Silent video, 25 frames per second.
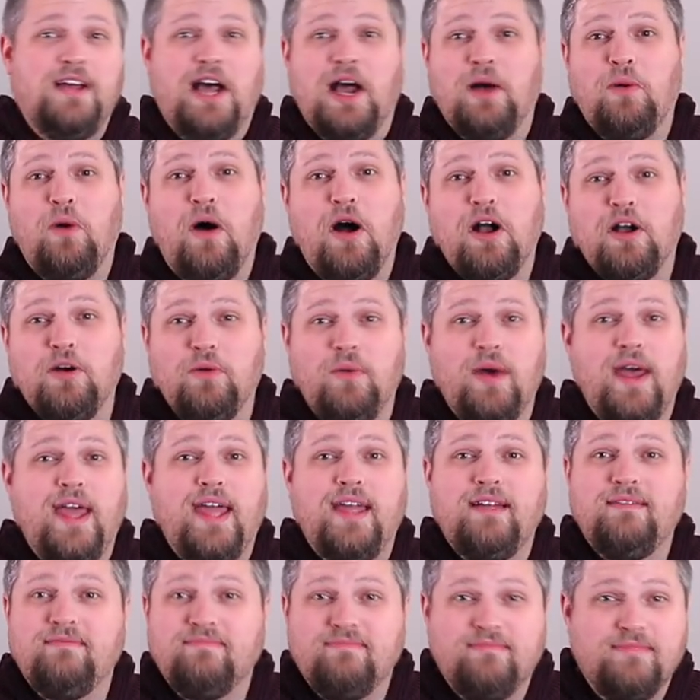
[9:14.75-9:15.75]
I walk
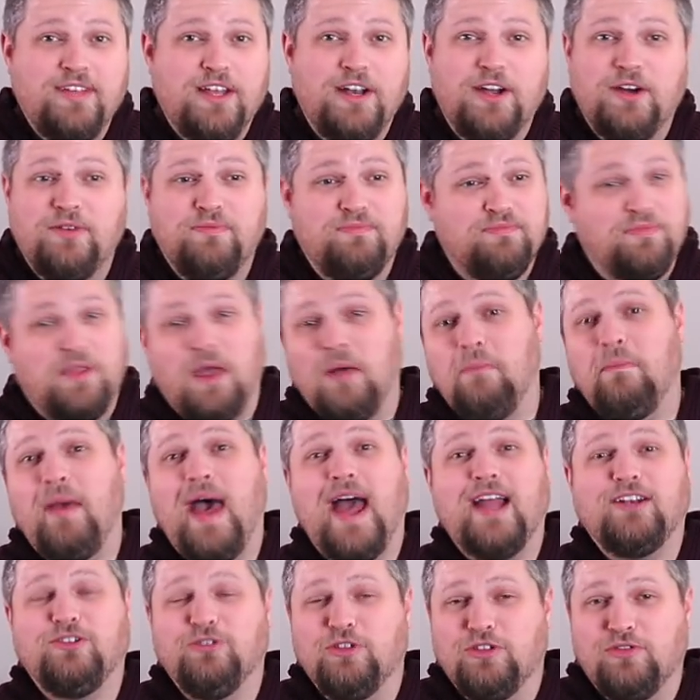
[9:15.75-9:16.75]
away. You know, come
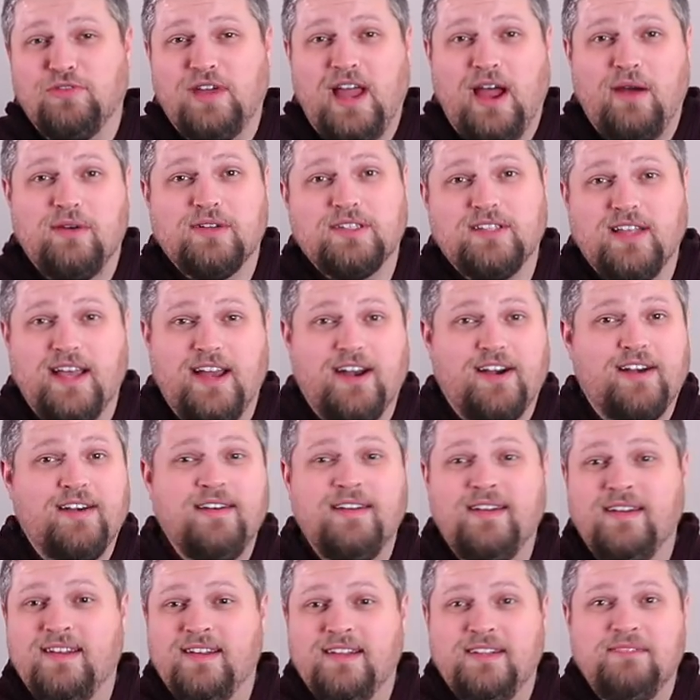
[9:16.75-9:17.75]
back two or three hours
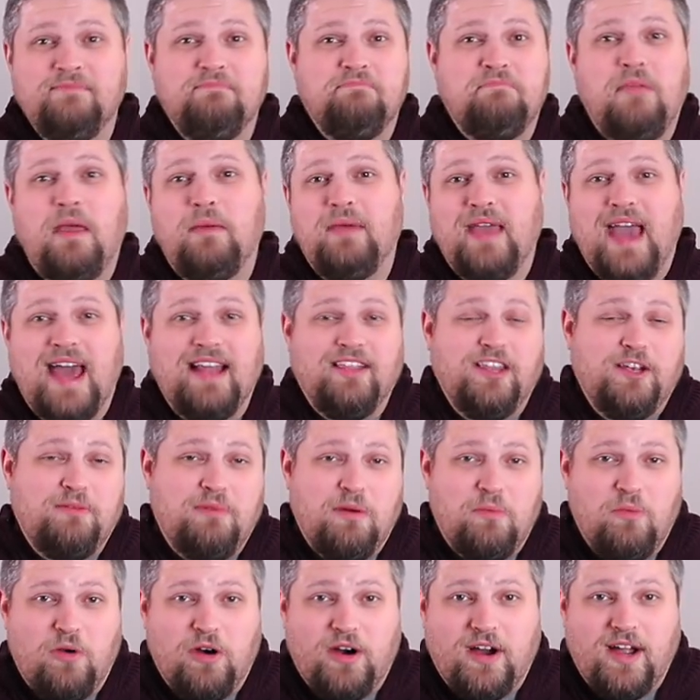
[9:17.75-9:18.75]
later maybe add a little
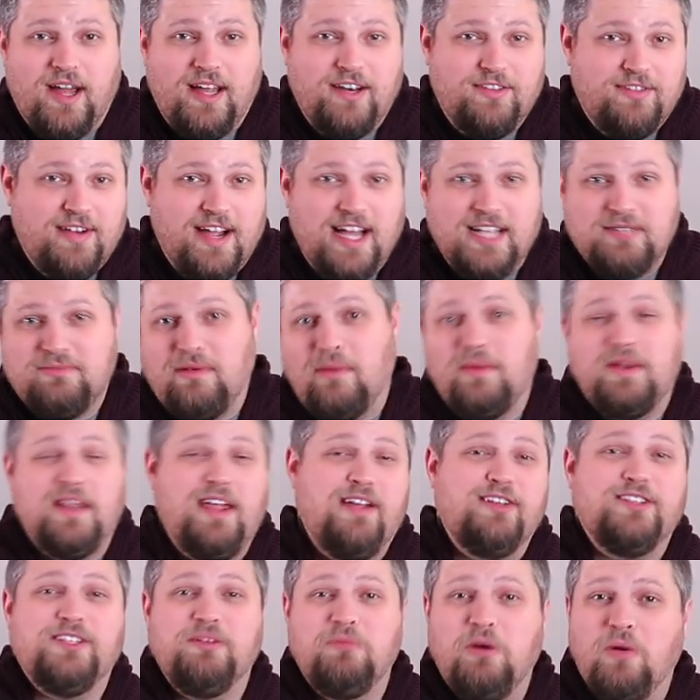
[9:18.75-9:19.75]
bit more contrast, maybe
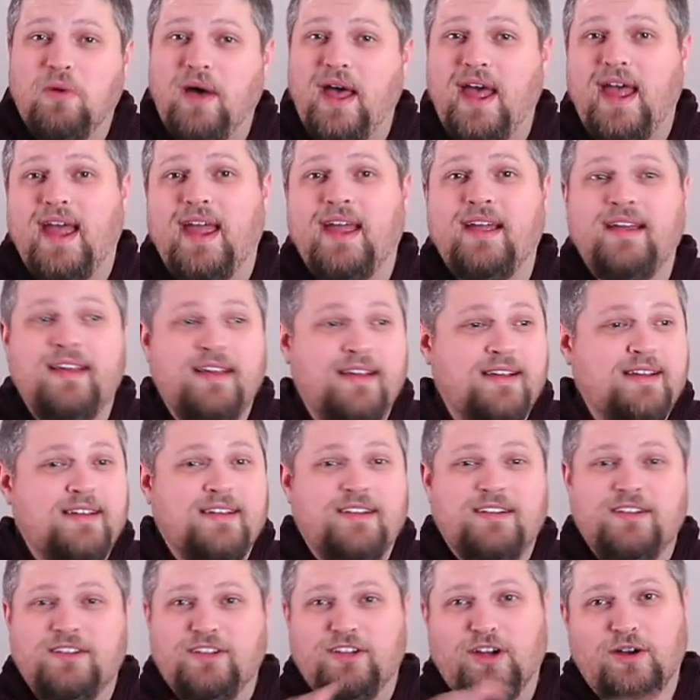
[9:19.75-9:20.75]
take some away,
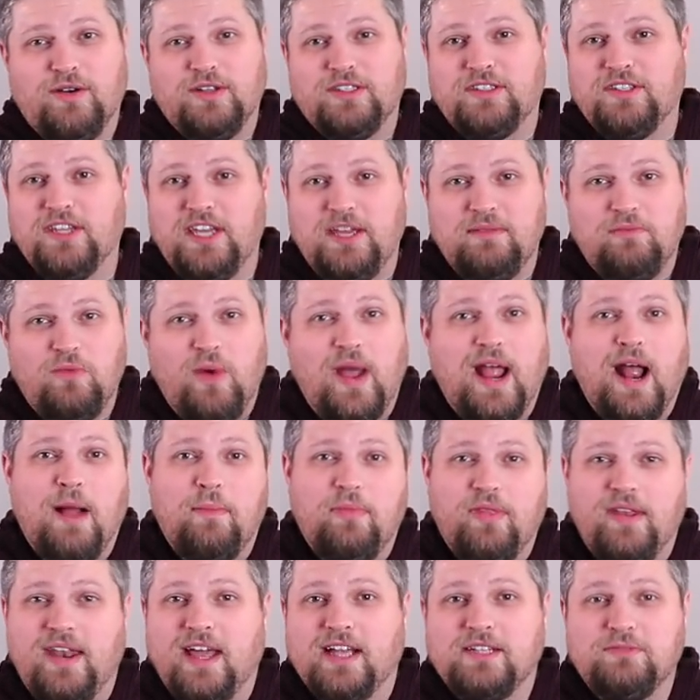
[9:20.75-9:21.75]
go to sleep, wake
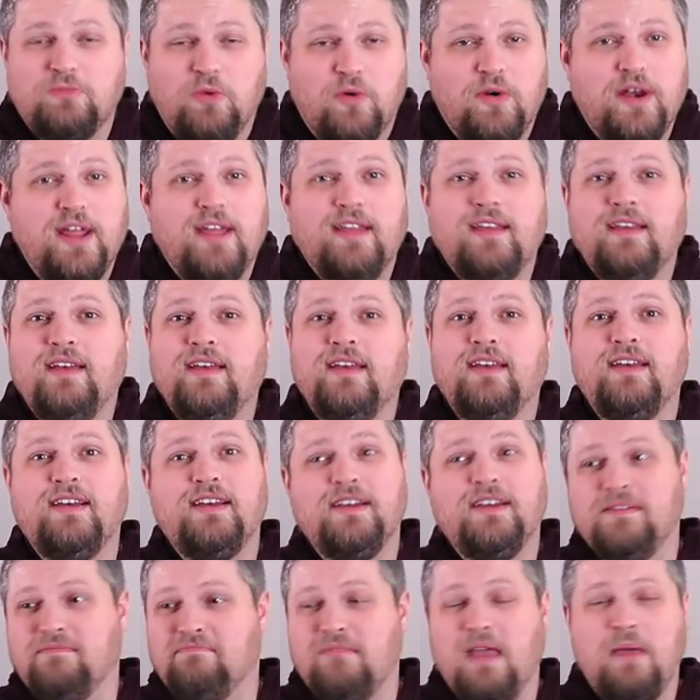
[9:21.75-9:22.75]
up the next morning,
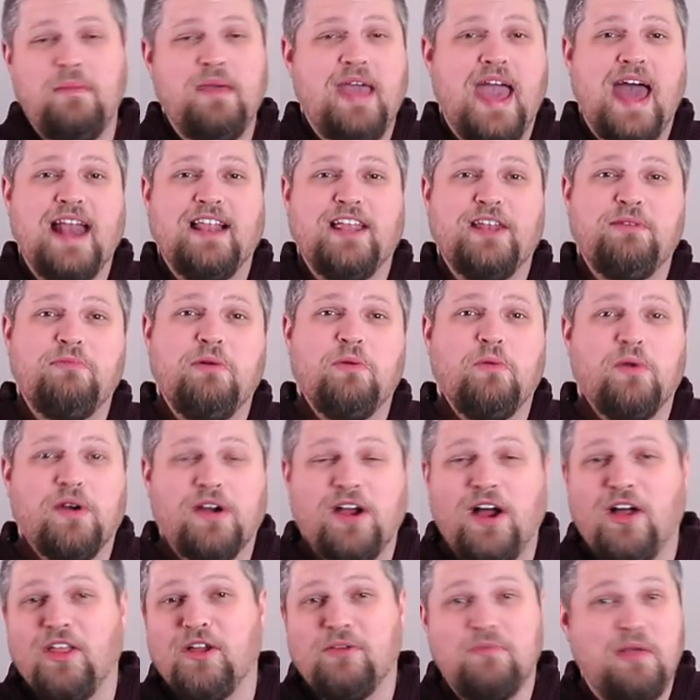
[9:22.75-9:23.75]
maybe add a little bit more
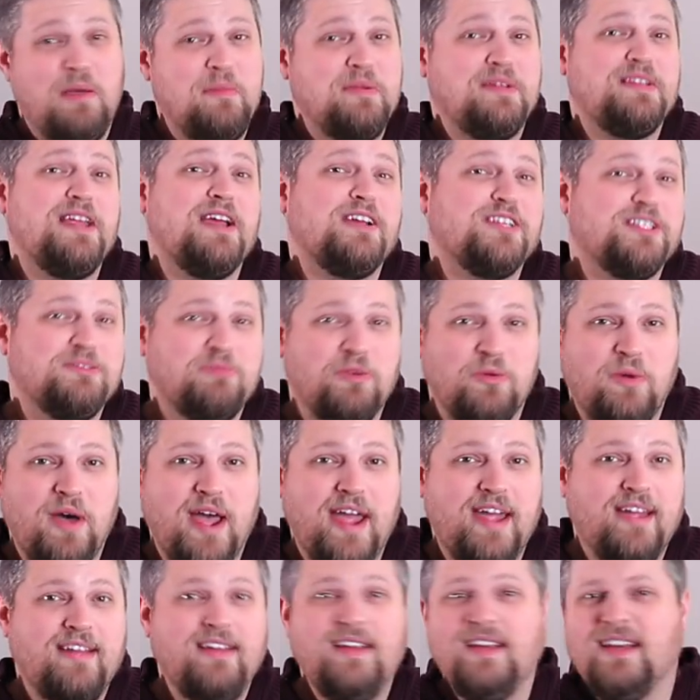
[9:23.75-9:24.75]
color, maybe take some
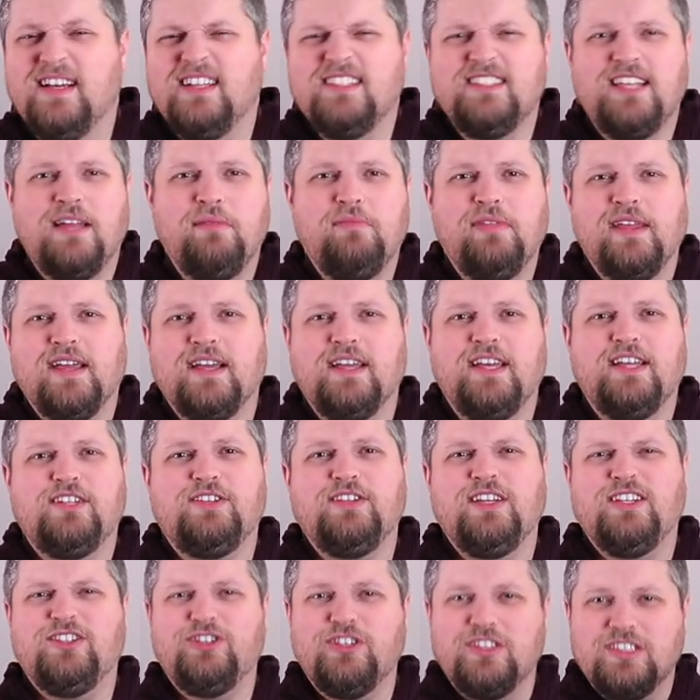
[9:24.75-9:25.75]
away. Same thing,
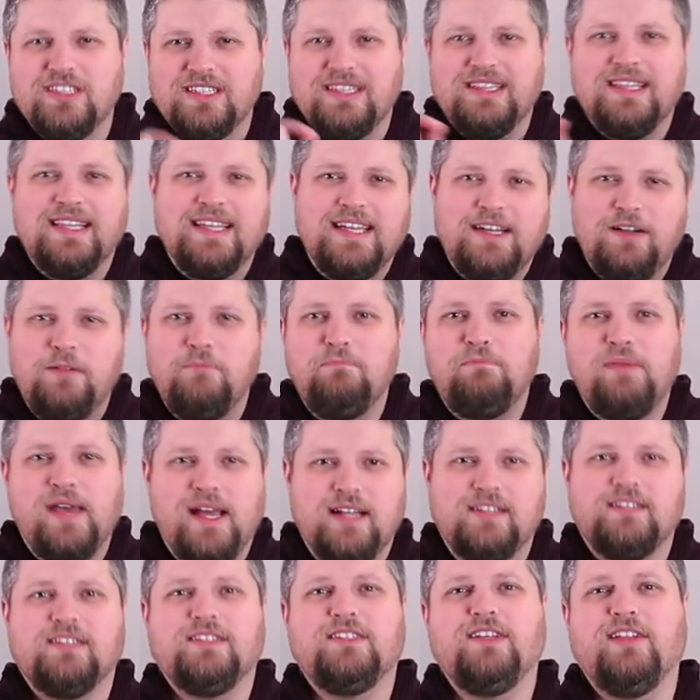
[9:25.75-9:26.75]
it's, it's just little
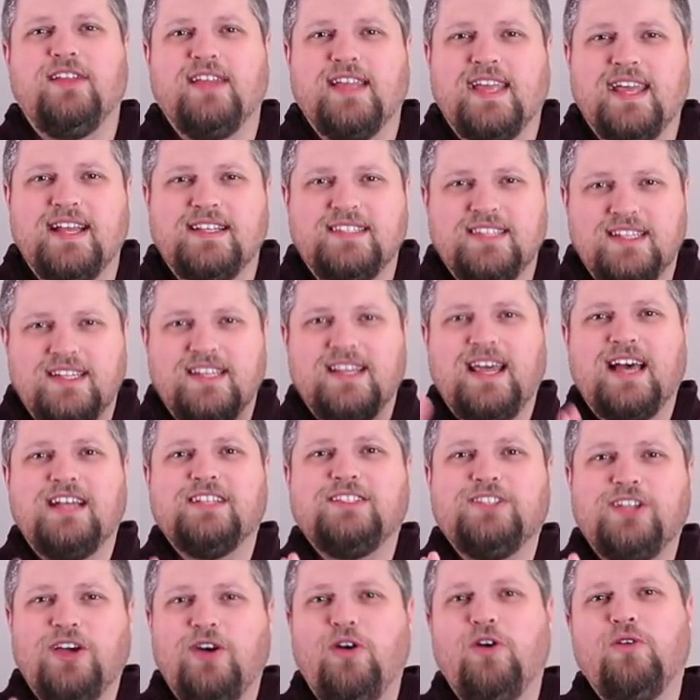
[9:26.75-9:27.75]
bits until it gets into
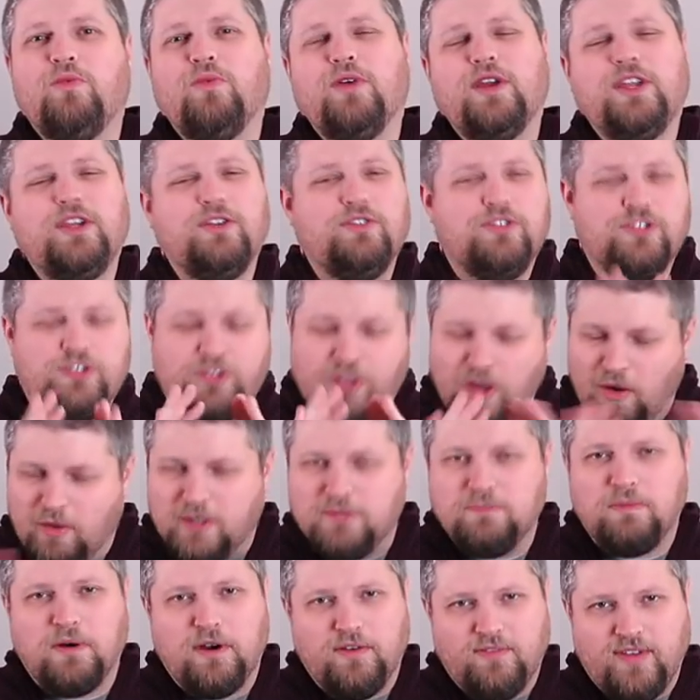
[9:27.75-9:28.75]
that zone where you just know
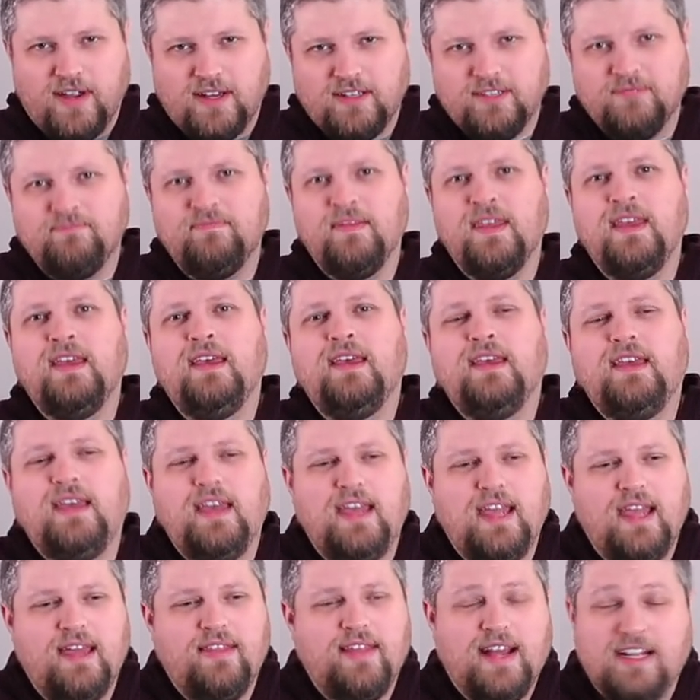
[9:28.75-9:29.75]
it's perfect.
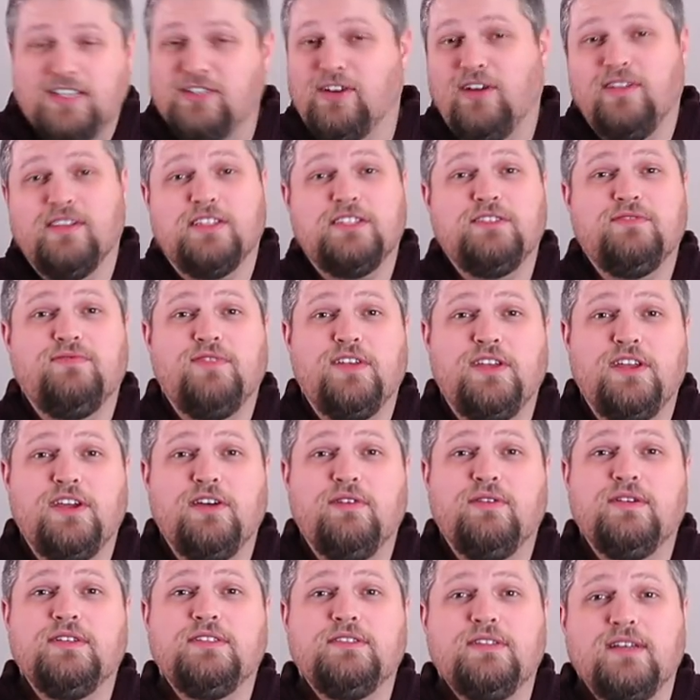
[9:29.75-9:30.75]
And that's all this
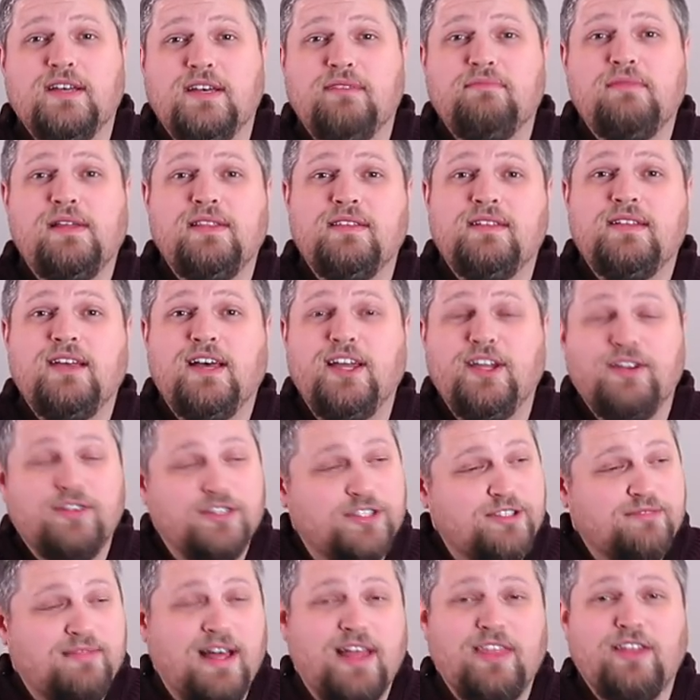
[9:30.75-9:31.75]
video is uh, meant to tell you,
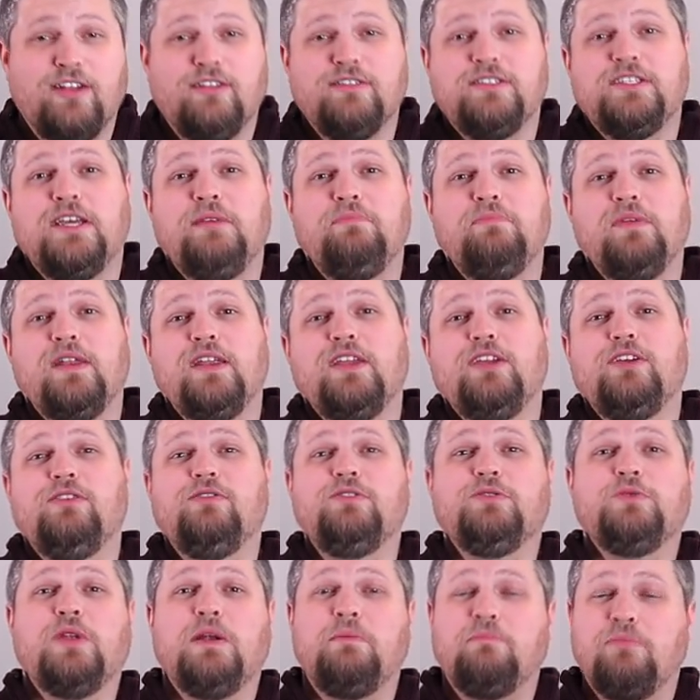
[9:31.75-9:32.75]
just that little tip that I
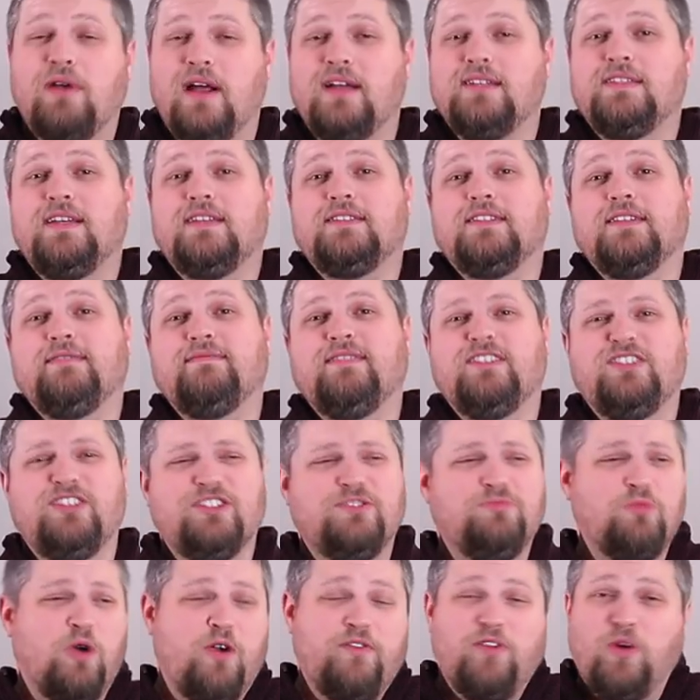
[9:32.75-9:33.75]
use when I'm processing. It's
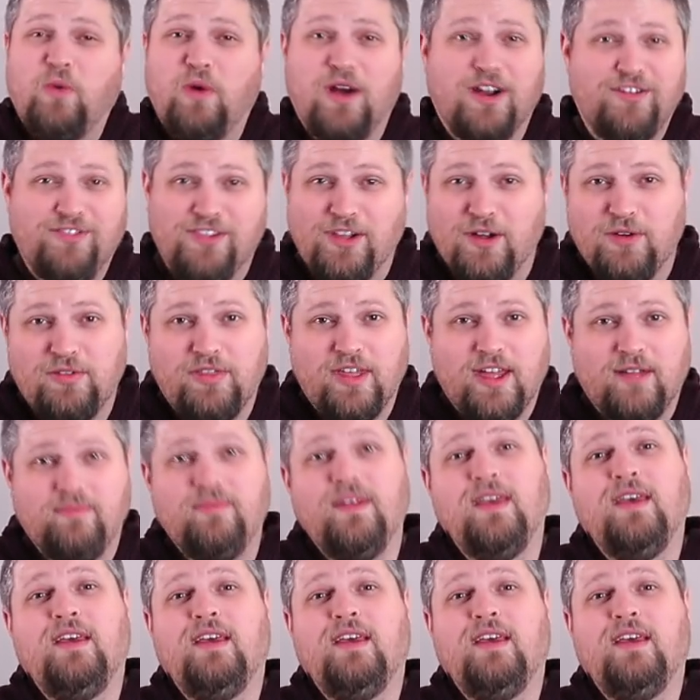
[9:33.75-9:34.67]
just more of a workflow thing.